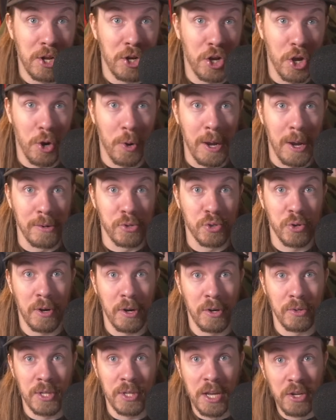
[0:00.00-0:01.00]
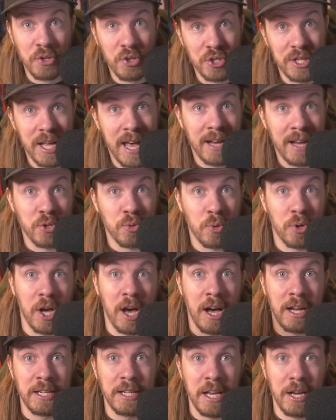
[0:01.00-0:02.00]
no outros, just actual
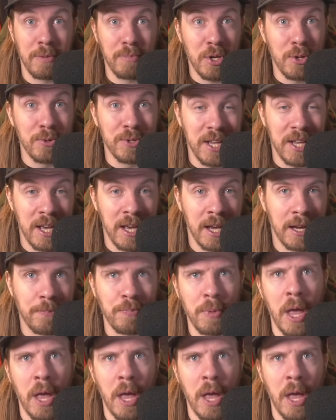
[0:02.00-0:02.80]
goddamn music.